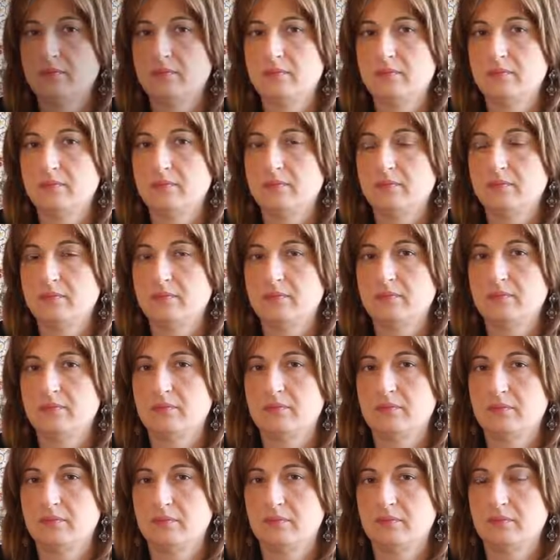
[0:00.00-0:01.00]

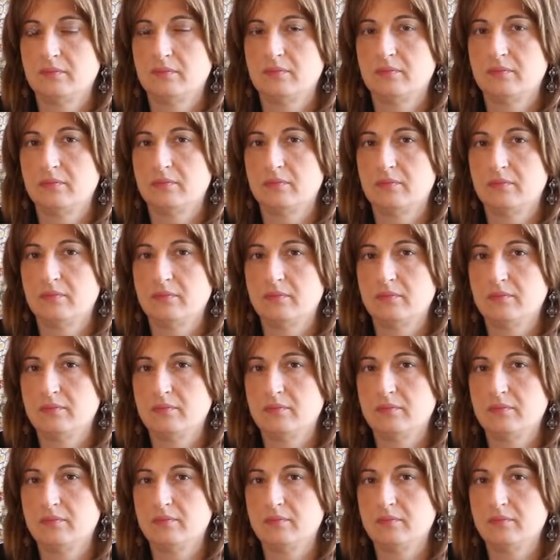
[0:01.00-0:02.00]

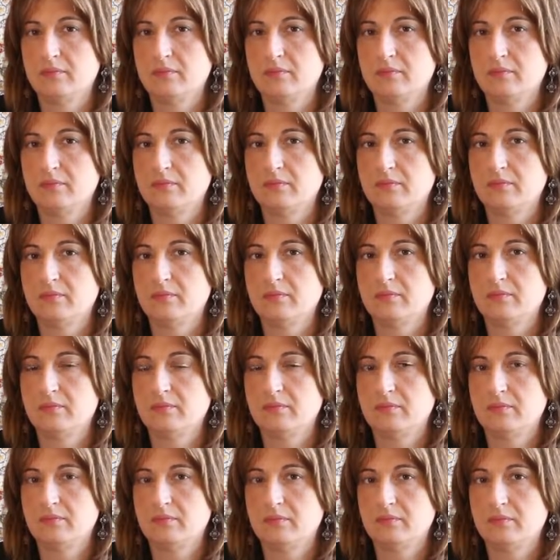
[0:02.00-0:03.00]

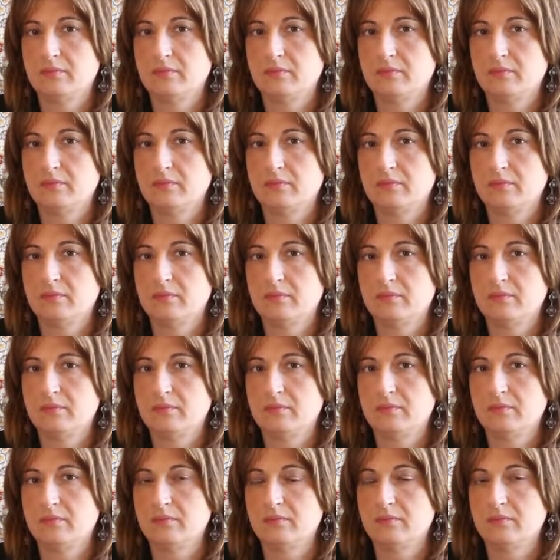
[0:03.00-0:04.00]

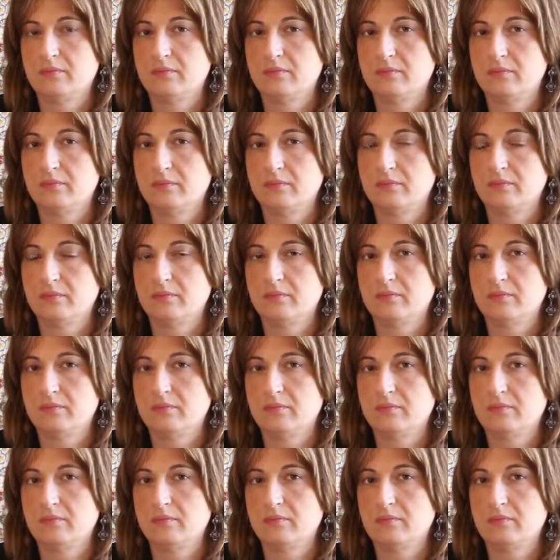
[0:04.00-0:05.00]

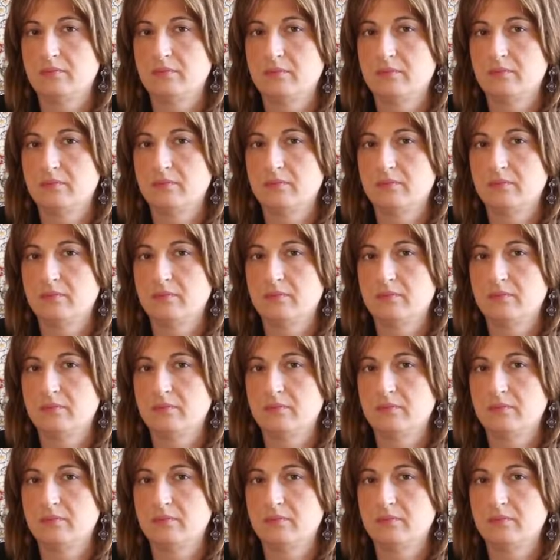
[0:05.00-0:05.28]
(silent)